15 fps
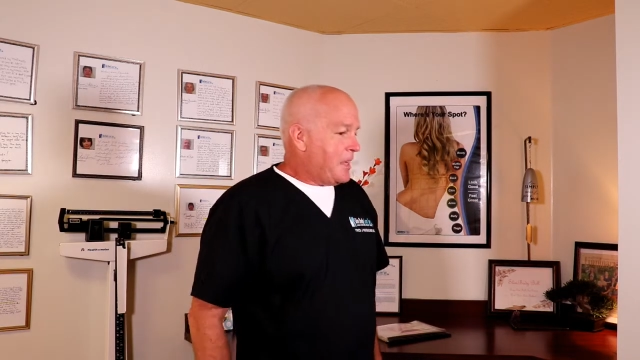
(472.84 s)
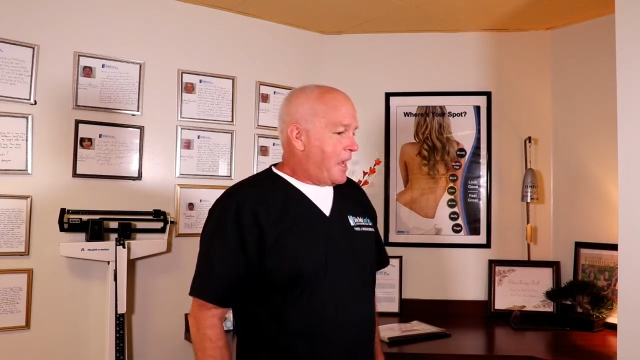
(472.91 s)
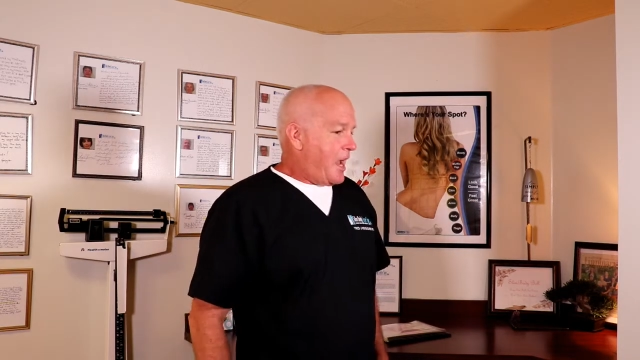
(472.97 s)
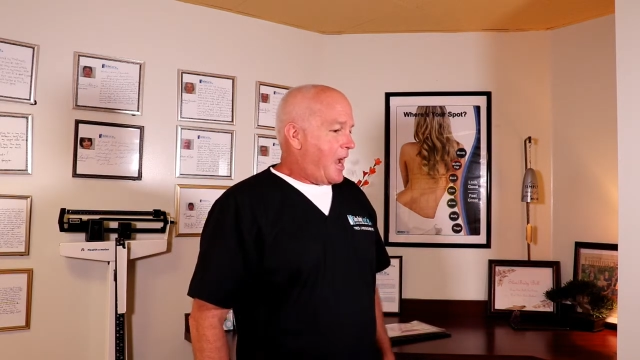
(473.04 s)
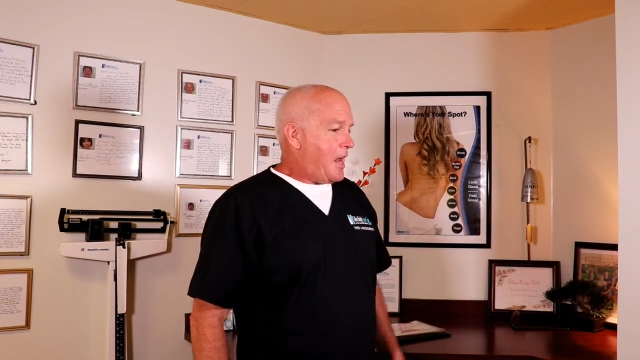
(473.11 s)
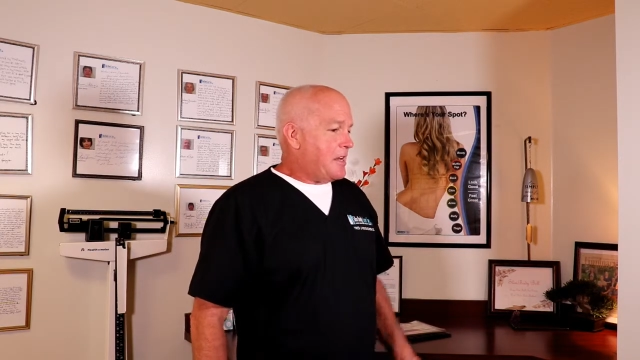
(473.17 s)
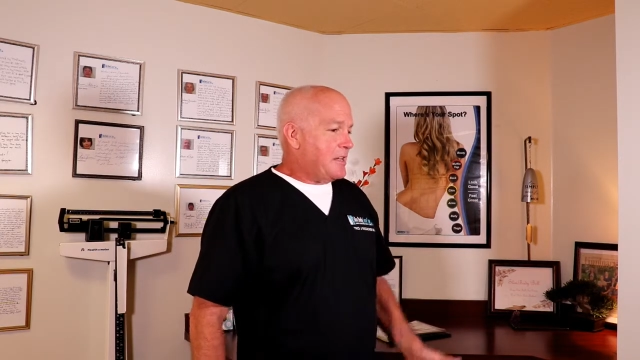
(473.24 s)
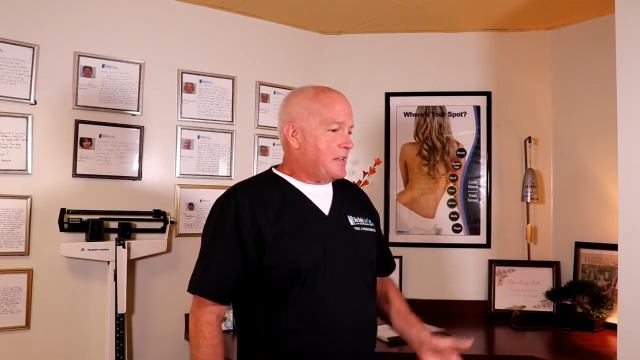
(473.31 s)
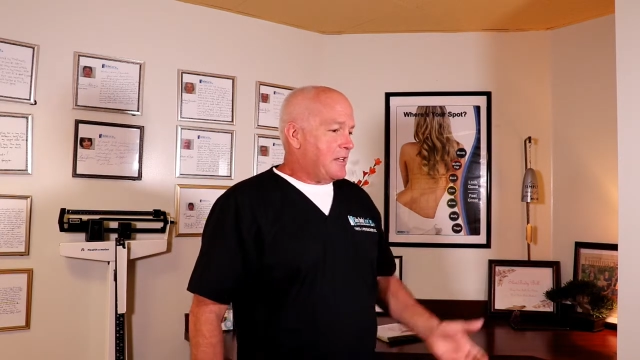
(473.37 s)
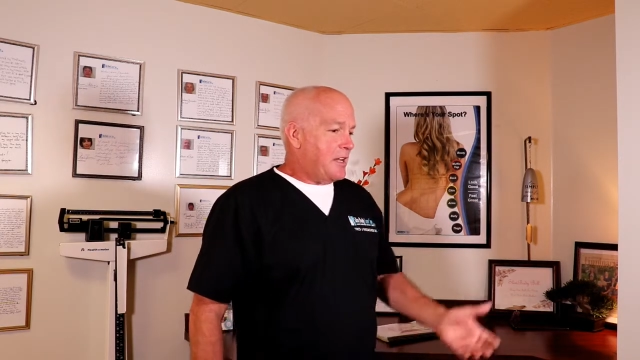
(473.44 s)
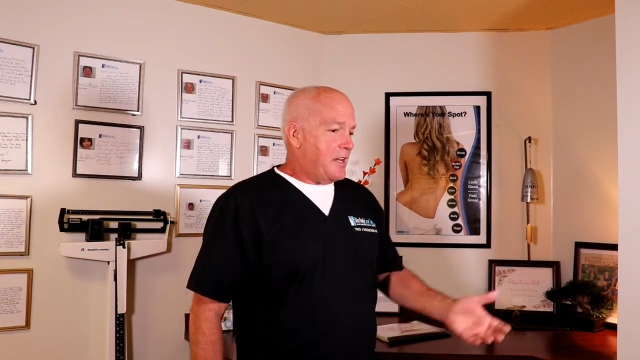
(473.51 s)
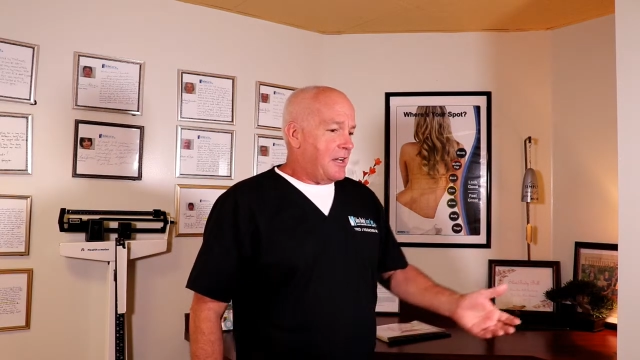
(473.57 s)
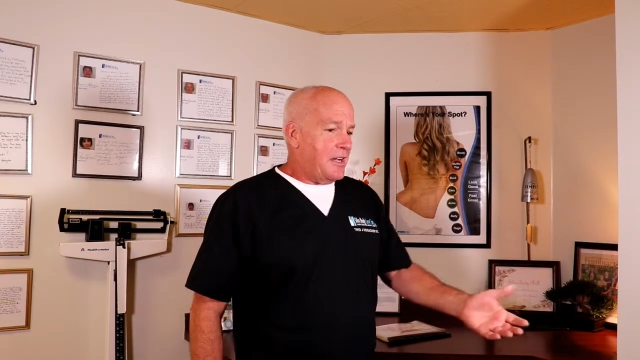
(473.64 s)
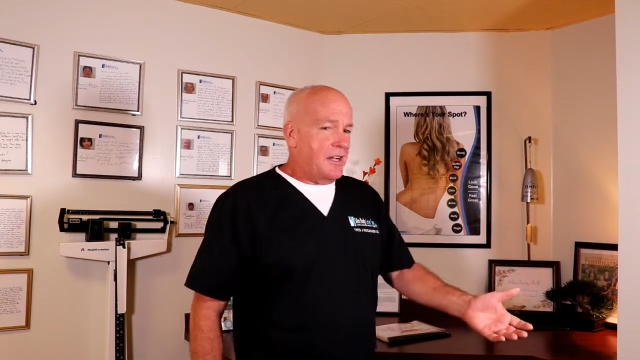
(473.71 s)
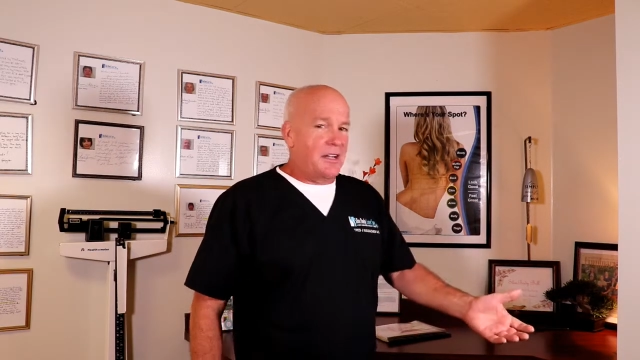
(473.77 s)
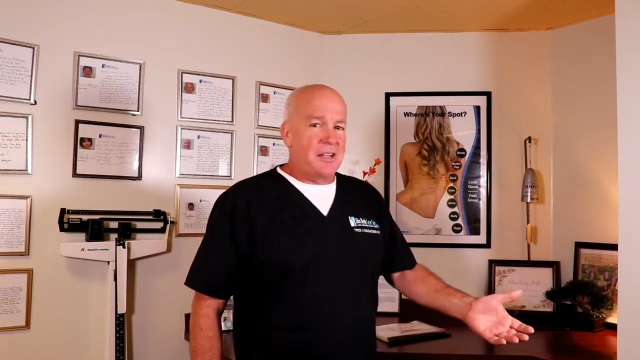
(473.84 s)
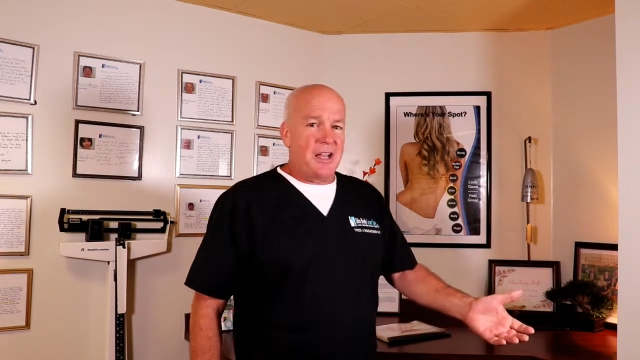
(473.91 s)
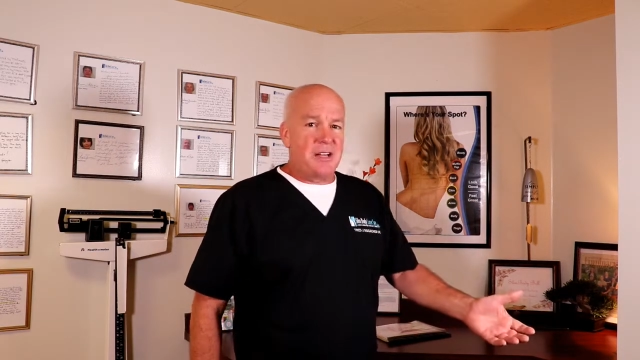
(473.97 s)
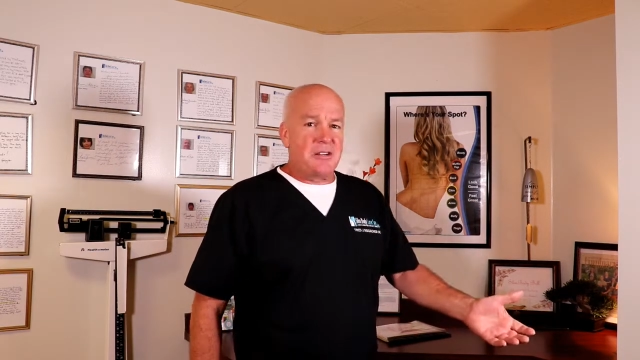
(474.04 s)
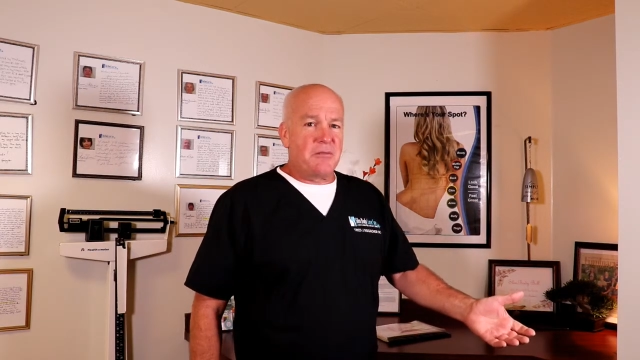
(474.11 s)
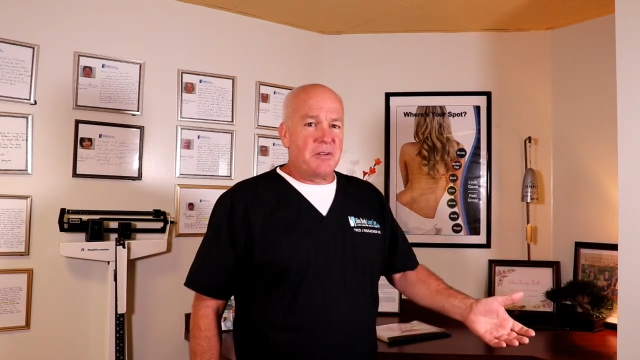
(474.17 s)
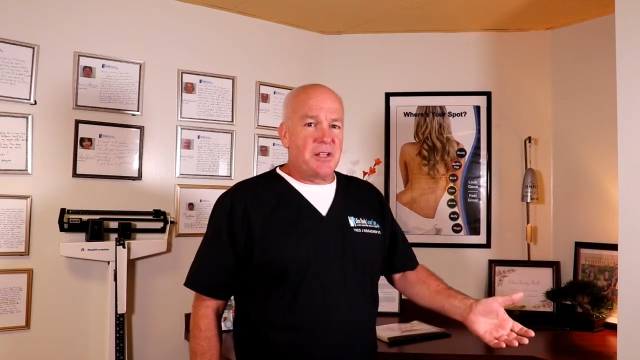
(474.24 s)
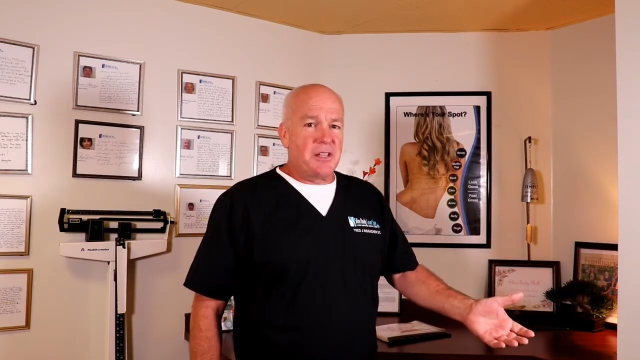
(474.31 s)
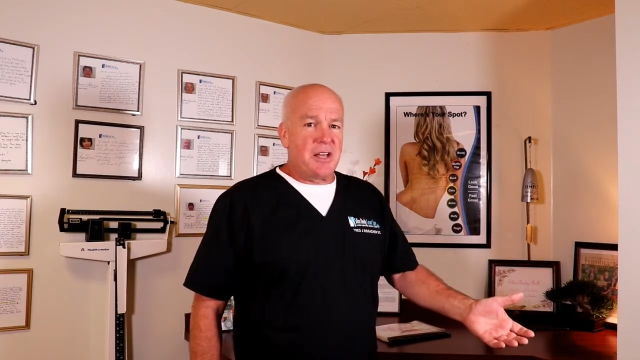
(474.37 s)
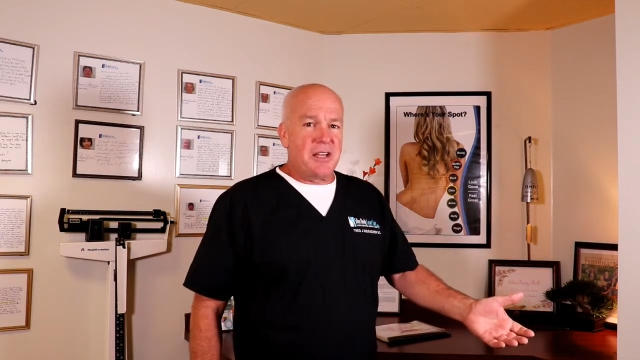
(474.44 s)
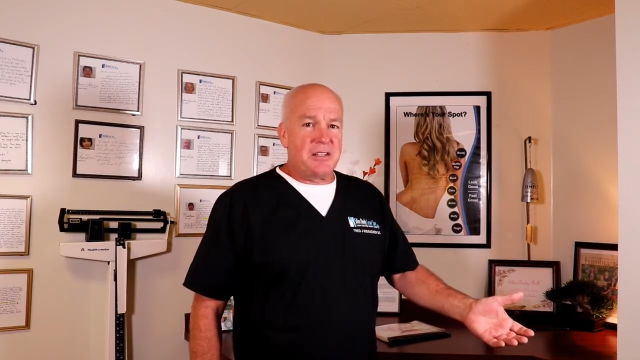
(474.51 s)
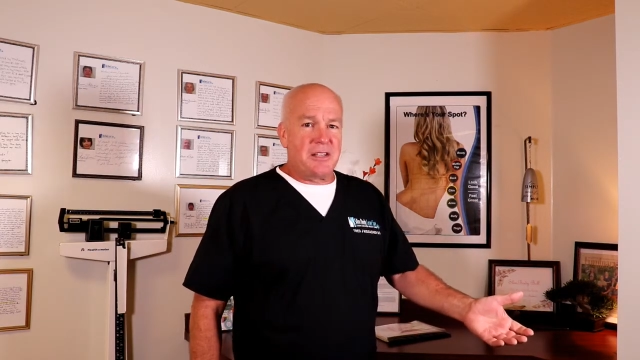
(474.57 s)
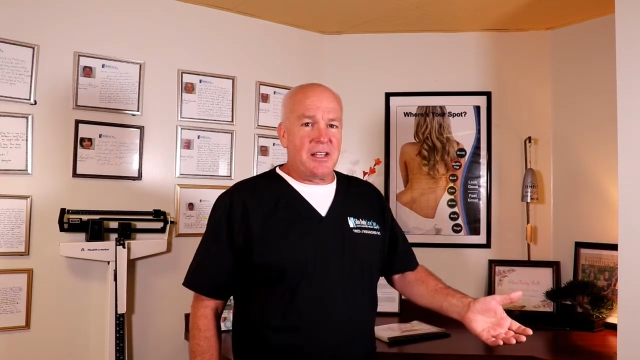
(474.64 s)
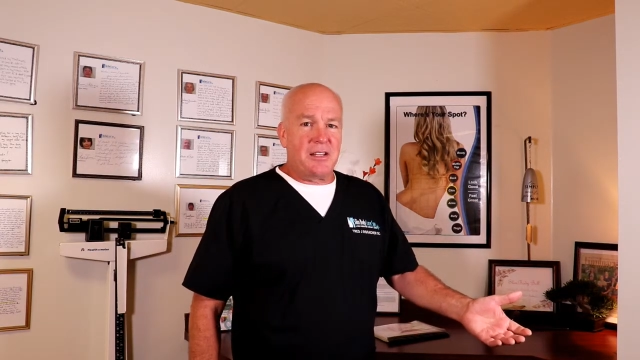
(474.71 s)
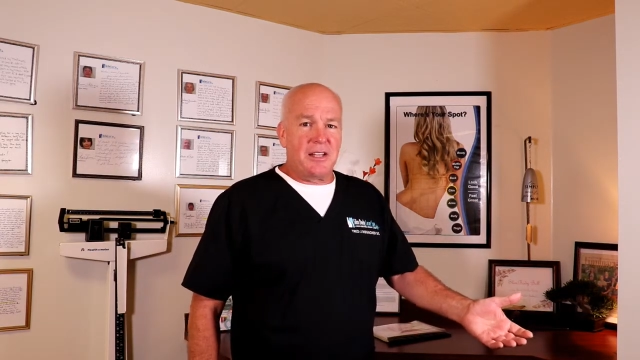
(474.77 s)
And you
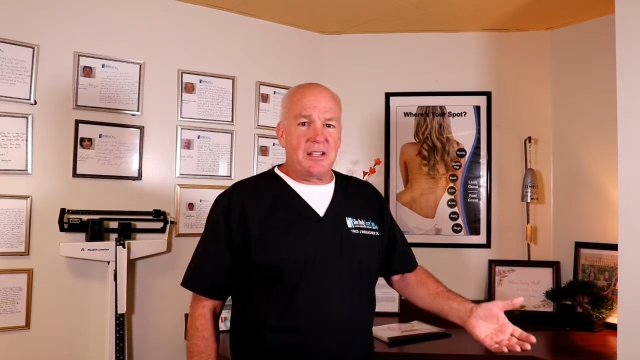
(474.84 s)
realize that